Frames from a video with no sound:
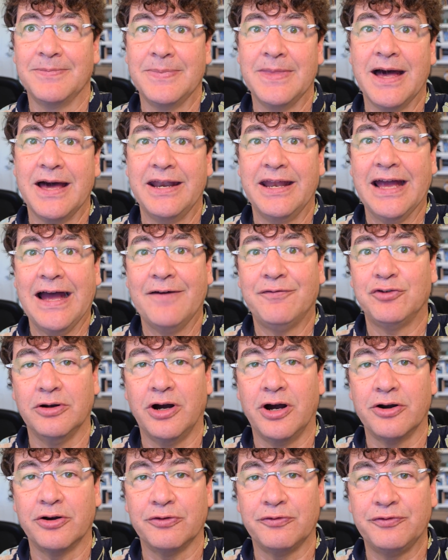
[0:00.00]
not have to
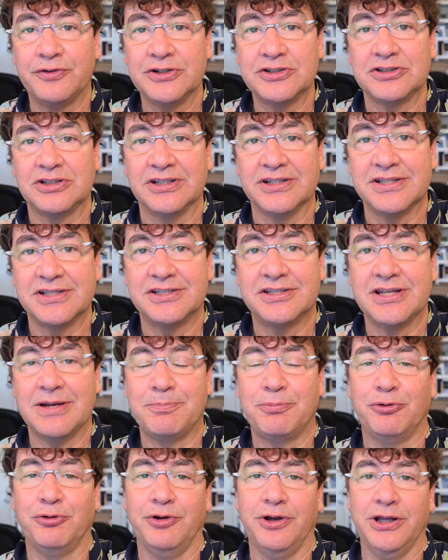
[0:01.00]
artificially
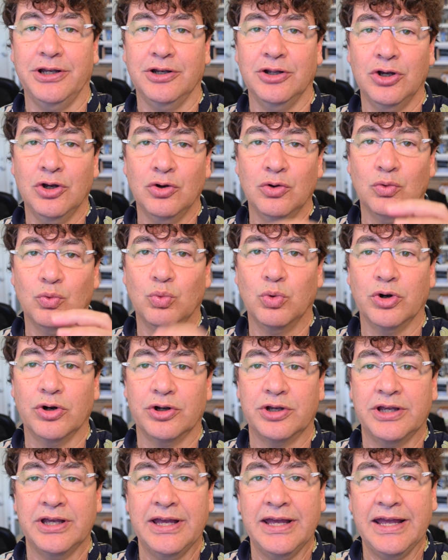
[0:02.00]
separate
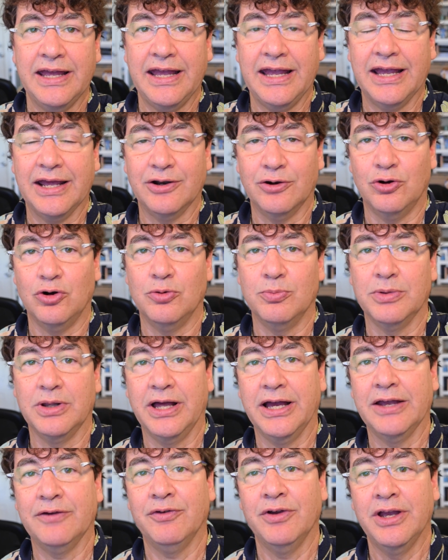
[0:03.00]
work and home
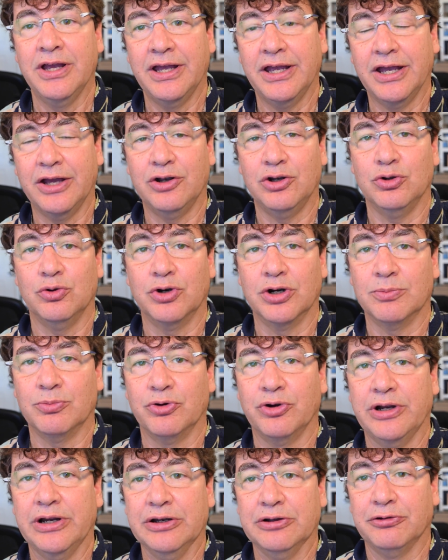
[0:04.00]
life, and do it in a
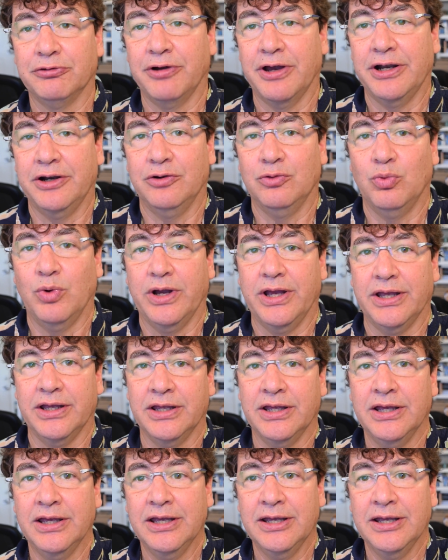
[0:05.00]
more integrated way.